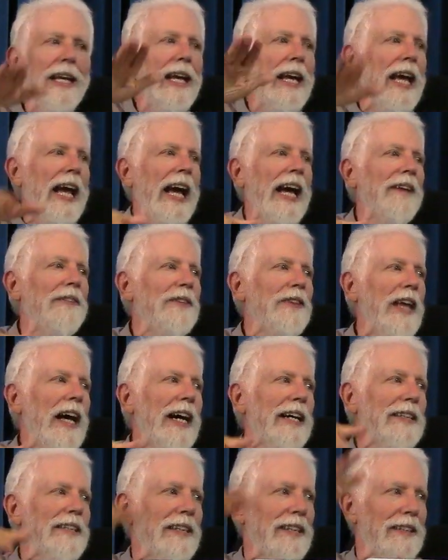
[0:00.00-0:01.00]
and
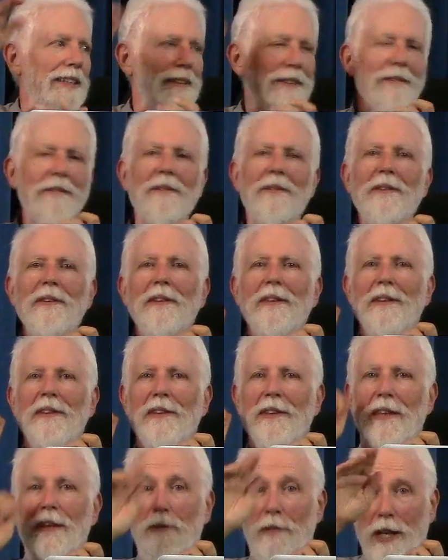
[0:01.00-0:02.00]
that
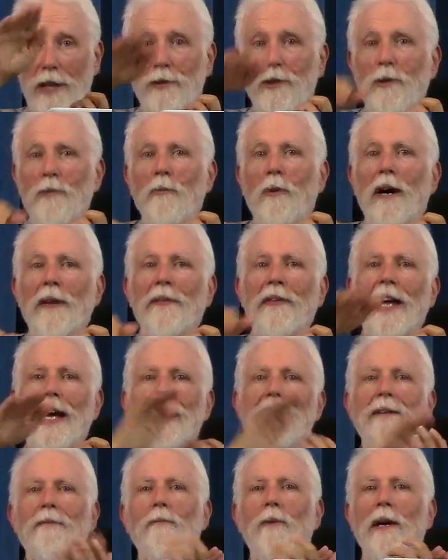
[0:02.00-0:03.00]
then you won
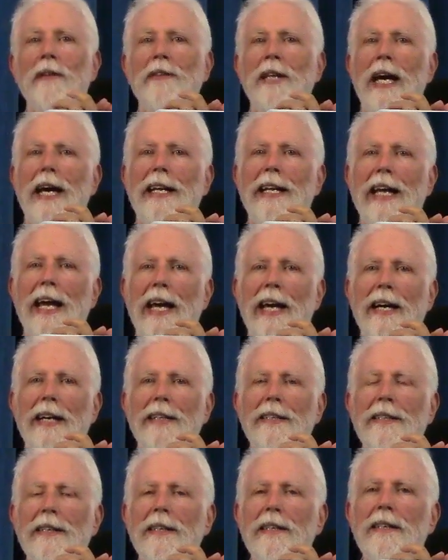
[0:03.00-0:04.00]
that
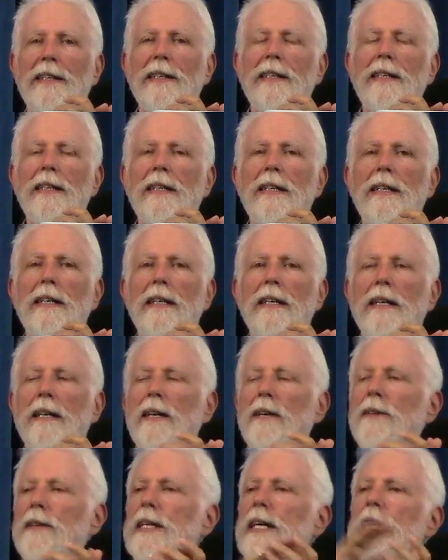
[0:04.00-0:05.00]
hand.
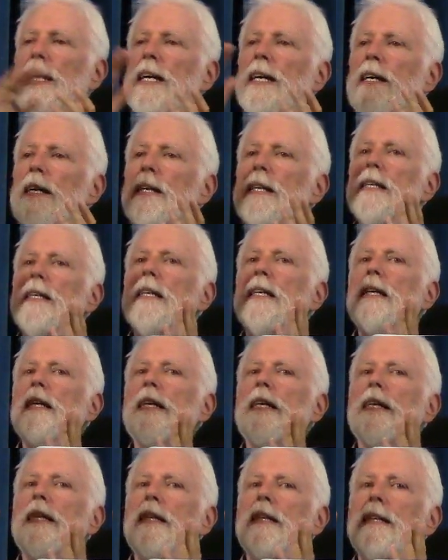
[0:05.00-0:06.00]
Okay.
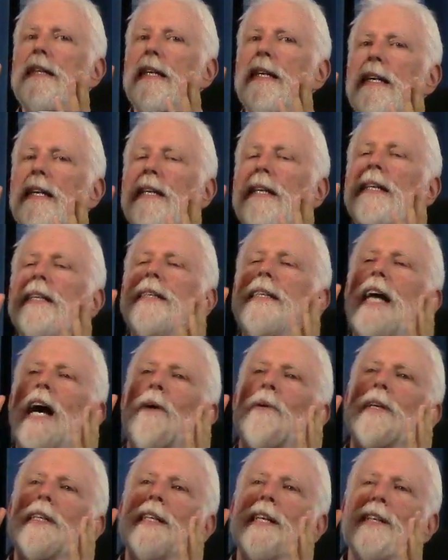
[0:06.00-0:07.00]
Now
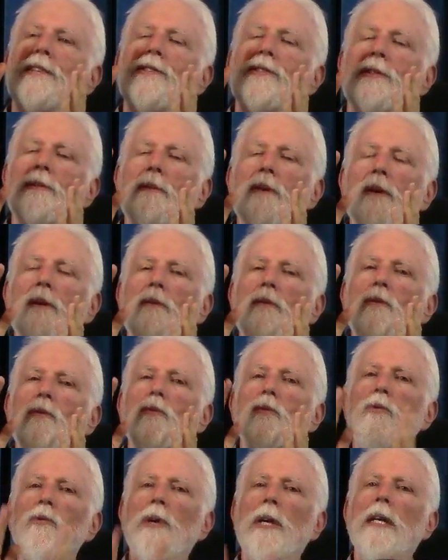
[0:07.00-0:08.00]
it gets
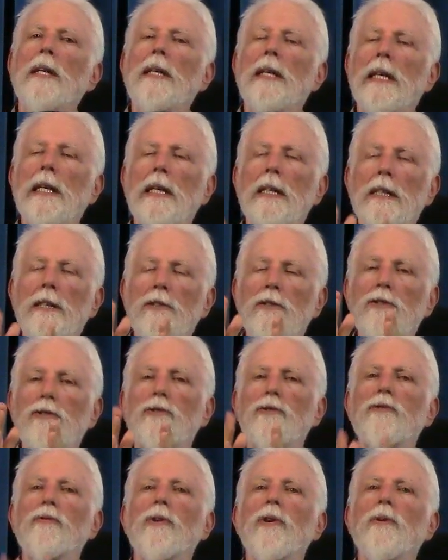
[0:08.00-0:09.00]
really,
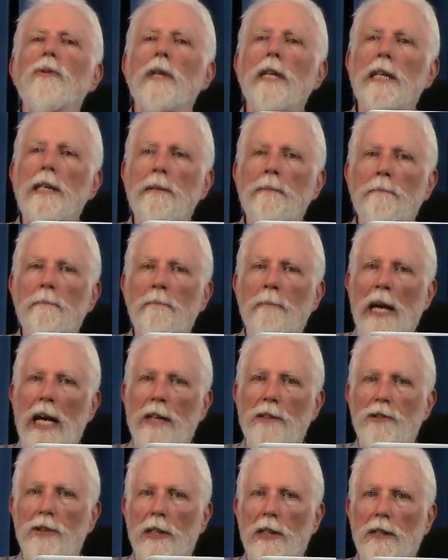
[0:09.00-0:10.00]
truly
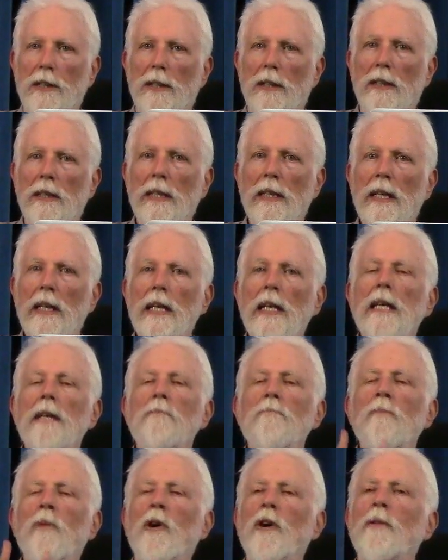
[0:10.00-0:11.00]
magical,
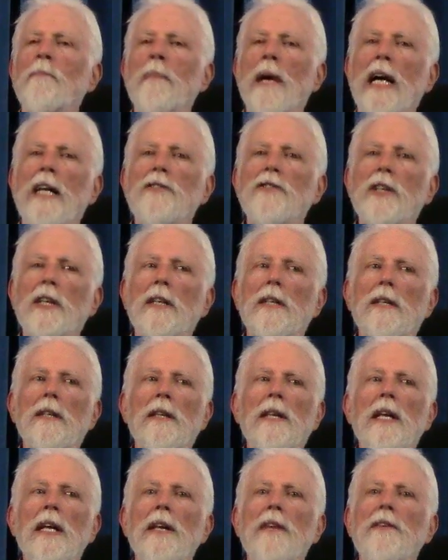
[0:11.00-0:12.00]
more
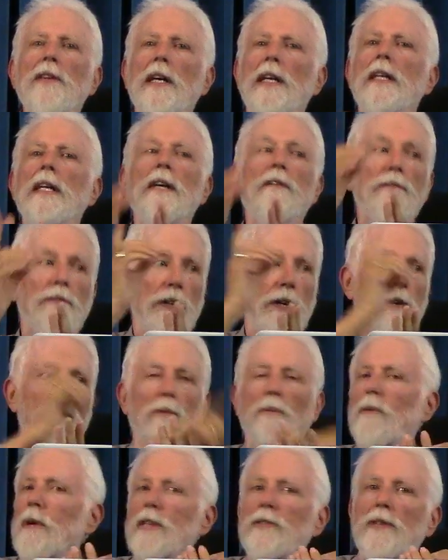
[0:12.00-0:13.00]
magical than if there
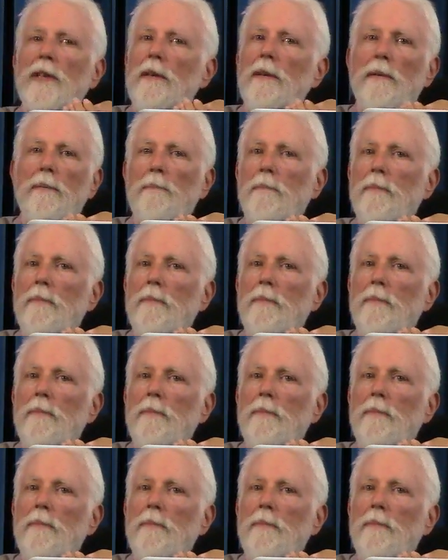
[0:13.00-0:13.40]
was a